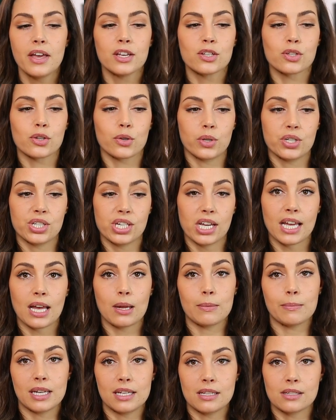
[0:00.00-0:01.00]
So go and check
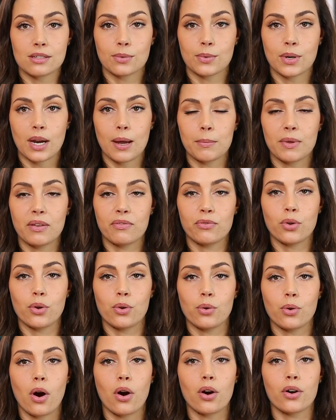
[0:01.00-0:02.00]
out my Instagram if
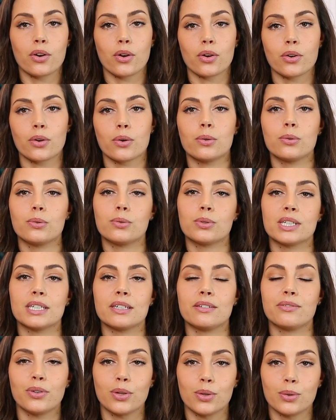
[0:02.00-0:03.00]
you are not
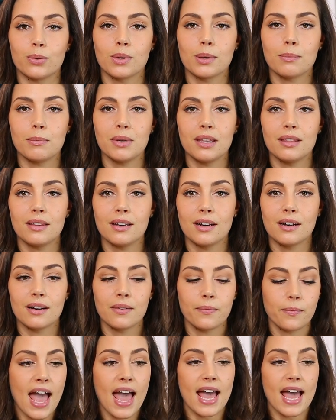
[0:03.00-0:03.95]
already following me there.